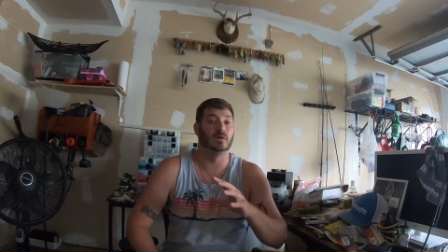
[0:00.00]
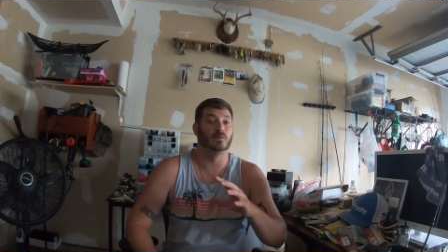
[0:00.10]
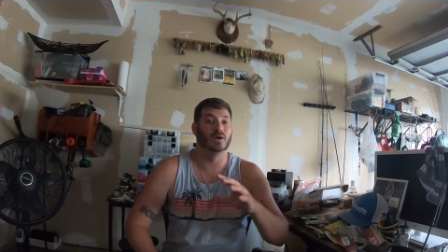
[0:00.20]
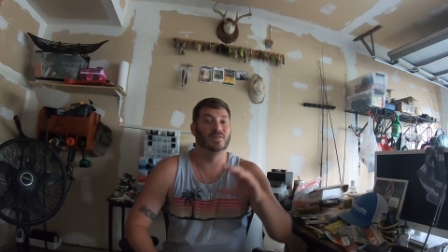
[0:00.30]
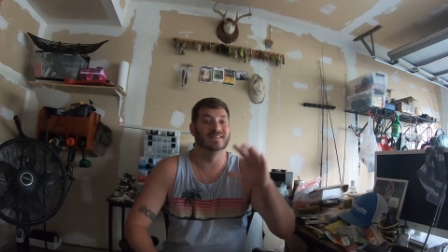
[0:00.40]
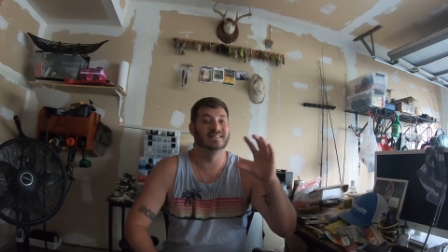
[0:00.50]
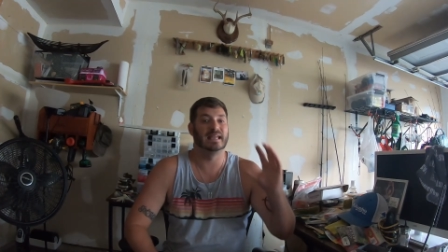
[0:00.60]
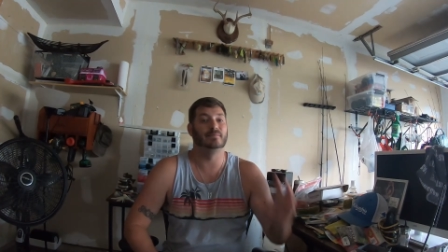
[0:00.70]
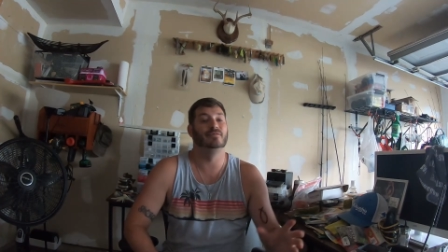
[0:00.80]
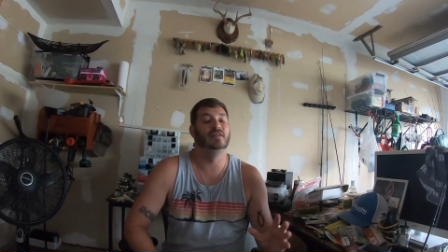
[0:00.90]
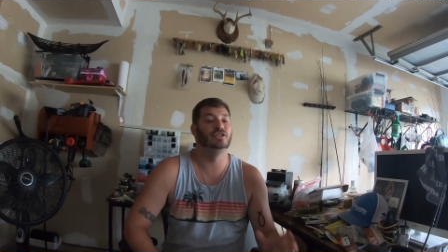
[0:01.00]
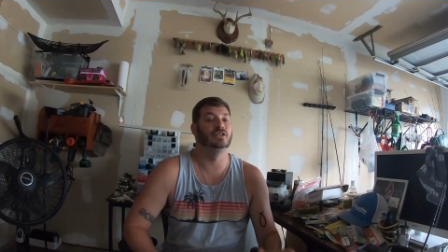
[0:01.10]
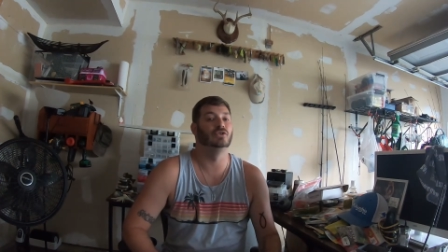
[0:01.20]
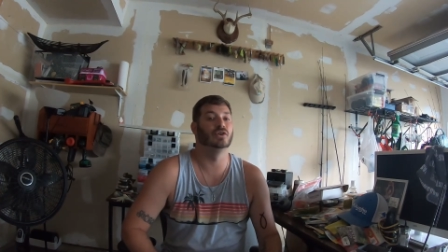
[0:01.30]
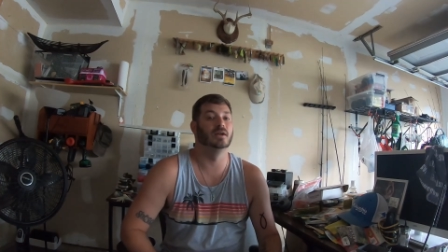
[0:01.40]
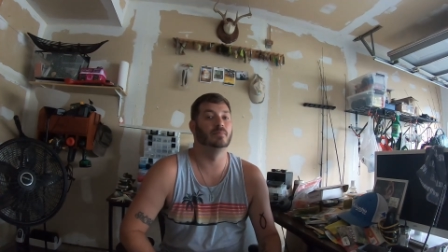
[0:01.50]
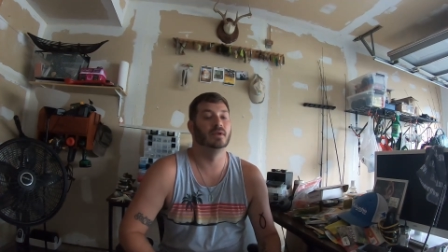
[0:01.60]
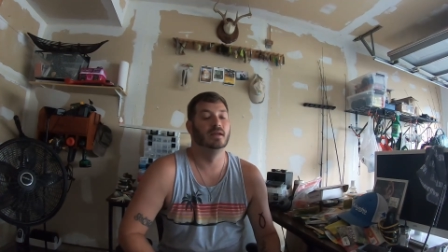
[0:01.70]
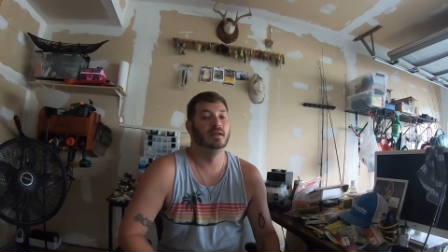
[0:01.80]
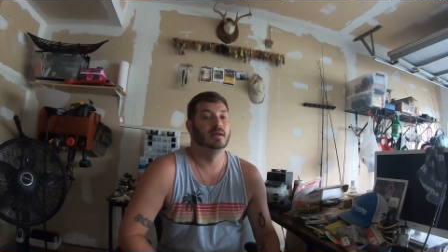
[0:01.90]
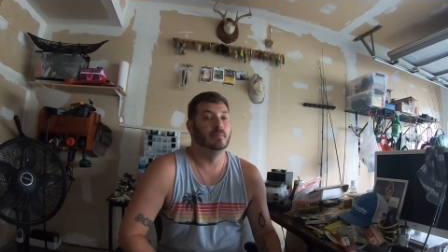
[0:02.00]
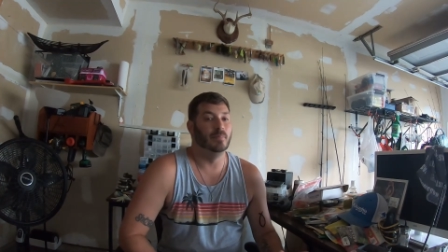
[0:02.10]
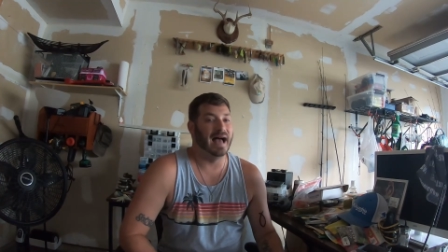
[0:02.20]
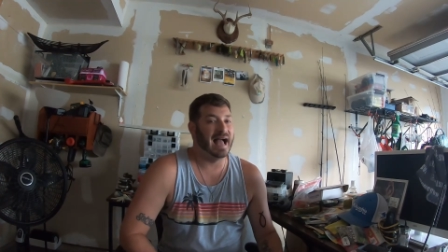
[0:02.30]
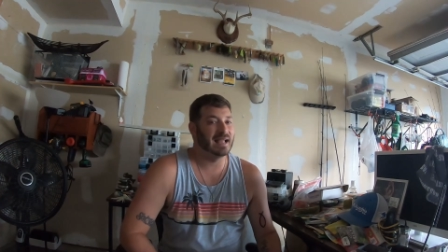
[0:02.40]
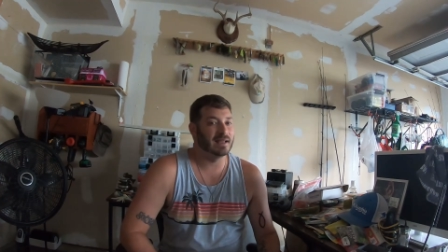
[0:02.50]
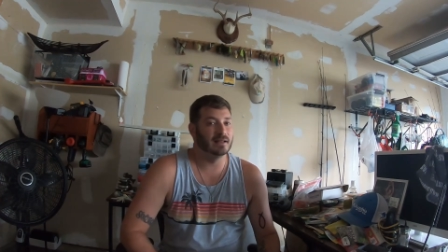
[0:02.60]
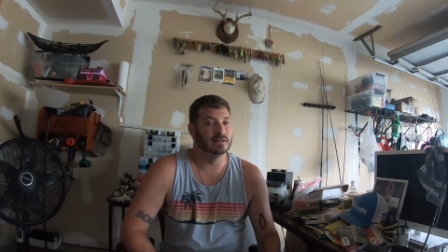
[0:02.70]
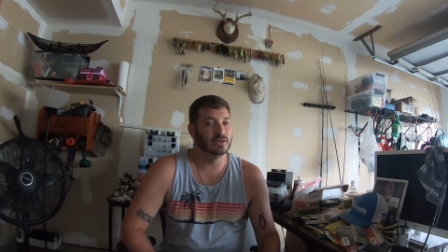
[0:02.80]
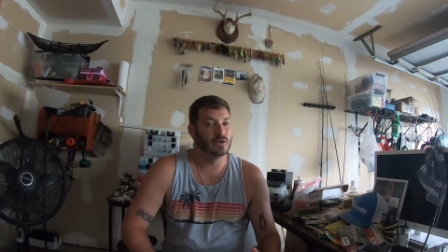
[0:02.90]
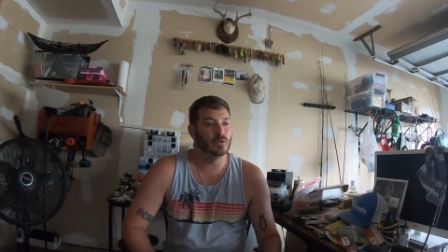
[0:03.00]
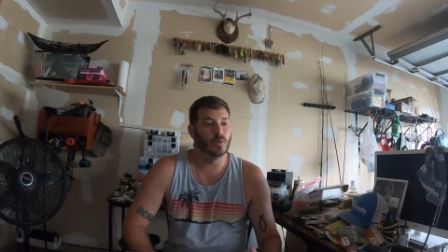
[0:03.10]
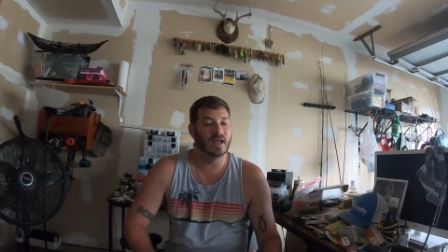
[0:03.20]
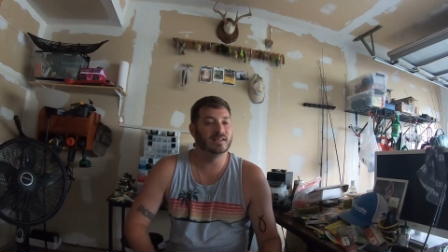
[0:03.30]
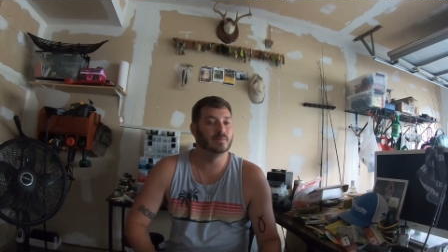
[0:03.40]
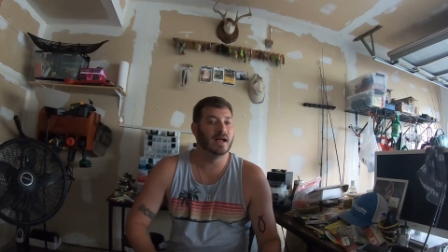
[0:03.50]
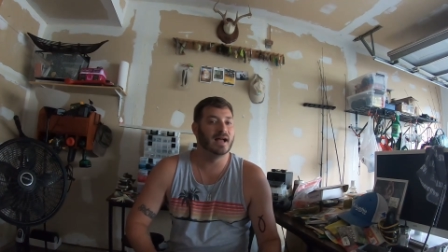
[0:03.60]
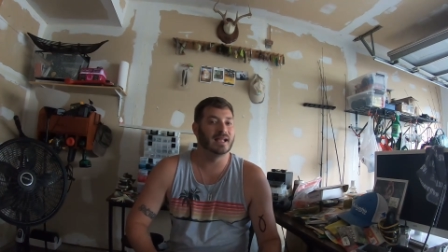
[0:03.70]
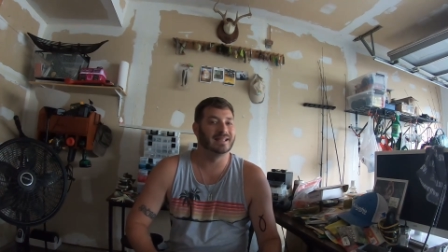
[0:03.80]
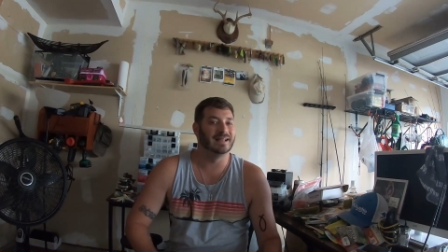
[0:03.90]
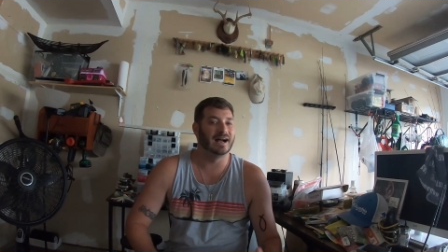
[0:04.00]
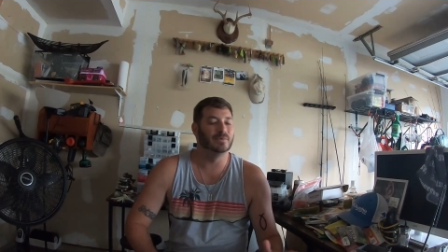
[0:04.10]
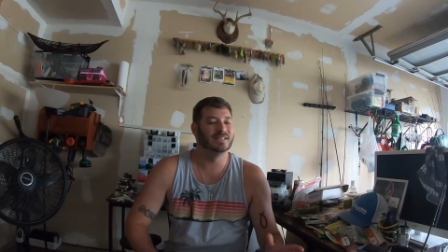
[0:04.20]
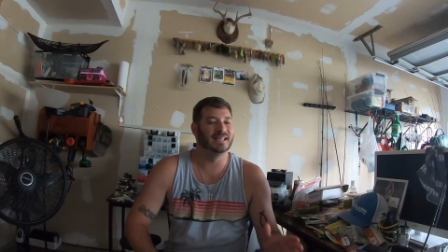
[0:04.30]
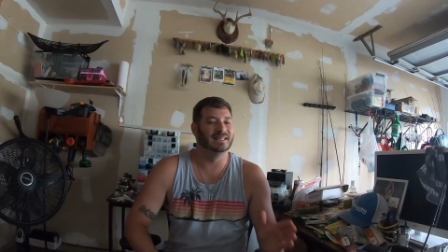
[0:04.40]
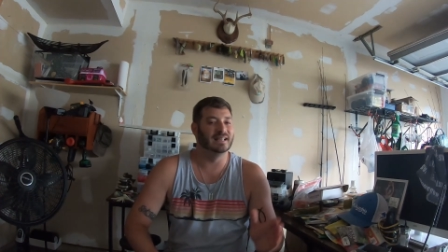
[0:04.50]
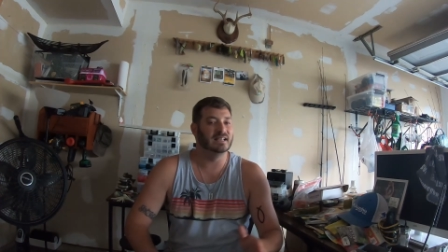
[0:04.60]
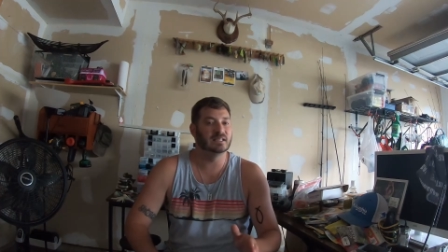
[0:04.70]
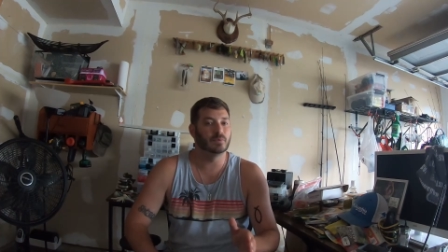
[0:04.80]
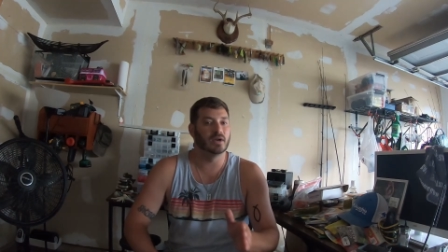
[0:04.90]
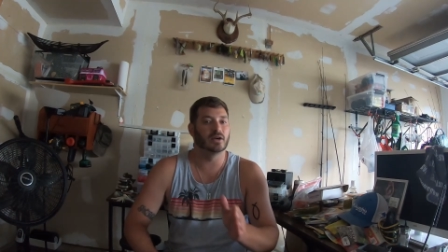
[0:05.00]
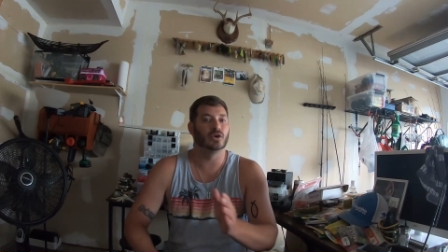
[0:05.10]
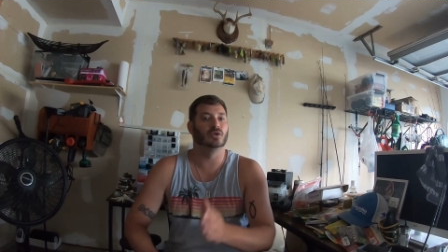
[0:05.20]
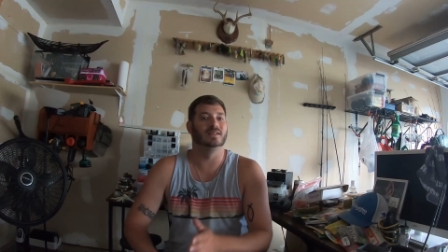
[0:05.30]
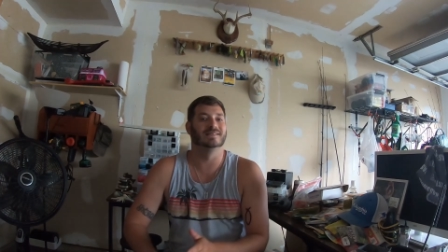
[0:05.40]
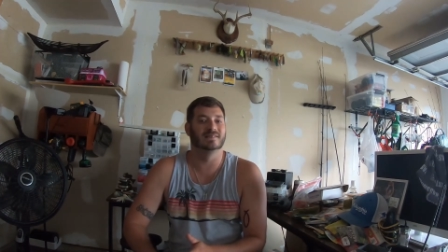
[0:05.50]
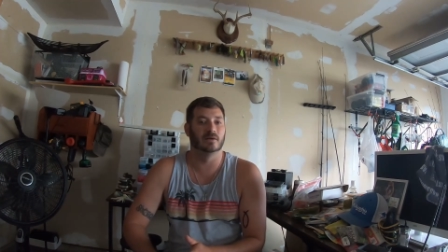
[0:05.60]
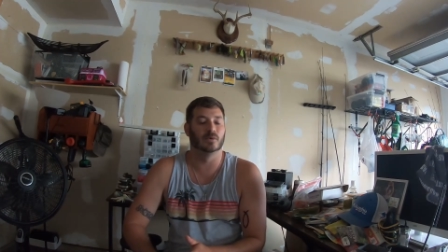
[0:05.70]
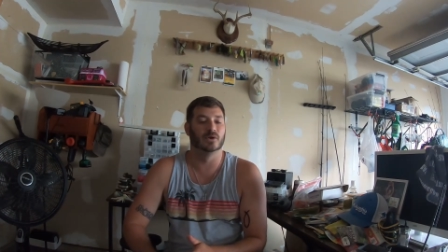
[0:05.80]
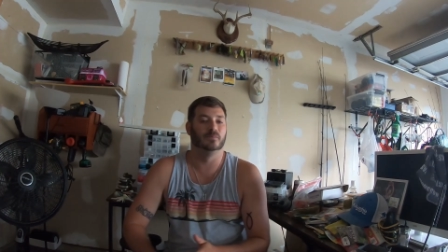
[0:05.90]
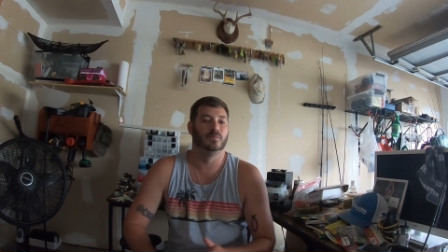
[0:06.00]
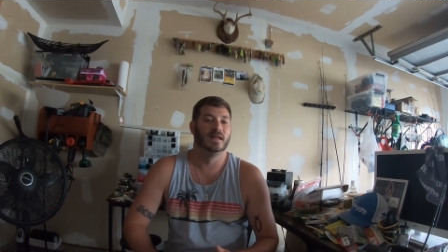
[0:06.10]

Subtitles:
one were in the same fishing trip back a little ways back in, I would say, late spring, early summer.